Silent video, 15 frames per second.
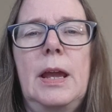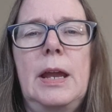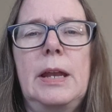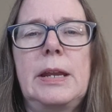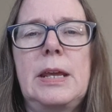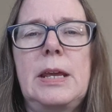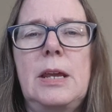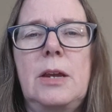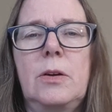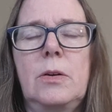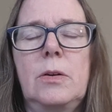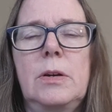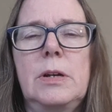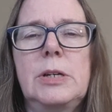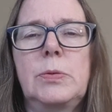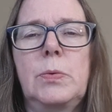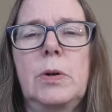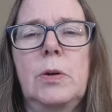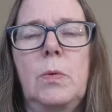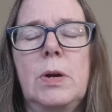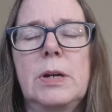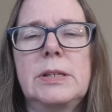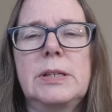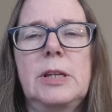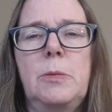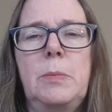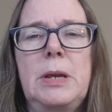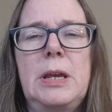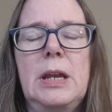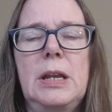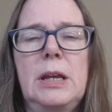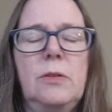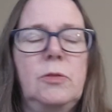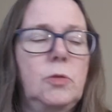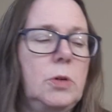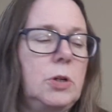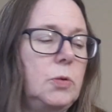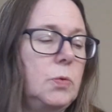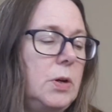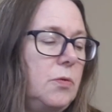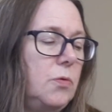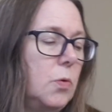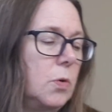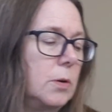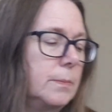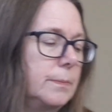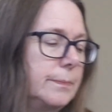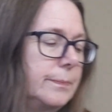And here is where it was at the beginning of 2024.